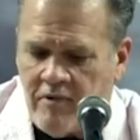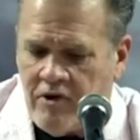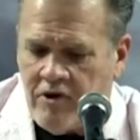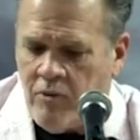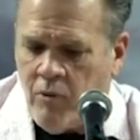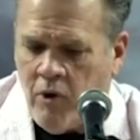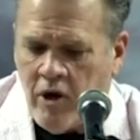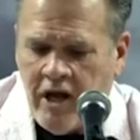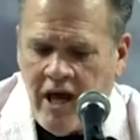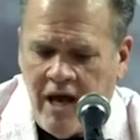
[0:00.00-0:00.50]

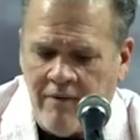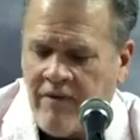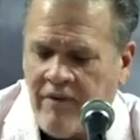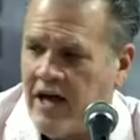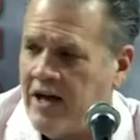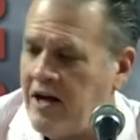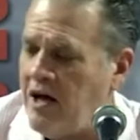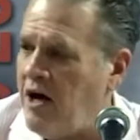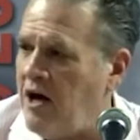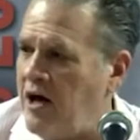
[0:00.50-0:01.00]
You want to have
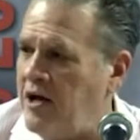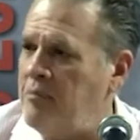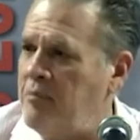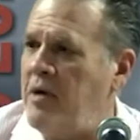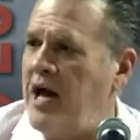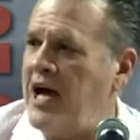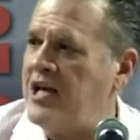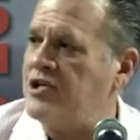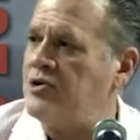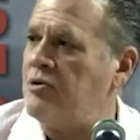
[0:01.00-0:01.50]
that
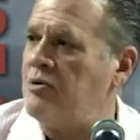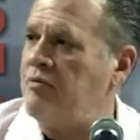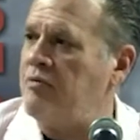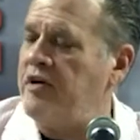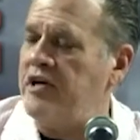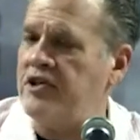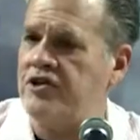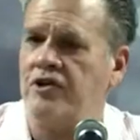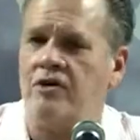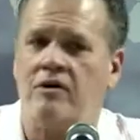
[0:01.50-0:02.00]
unimaginable
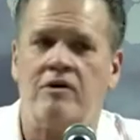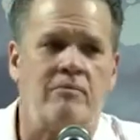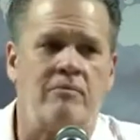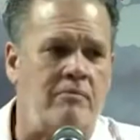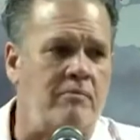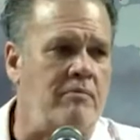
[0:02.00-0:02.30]
adventure?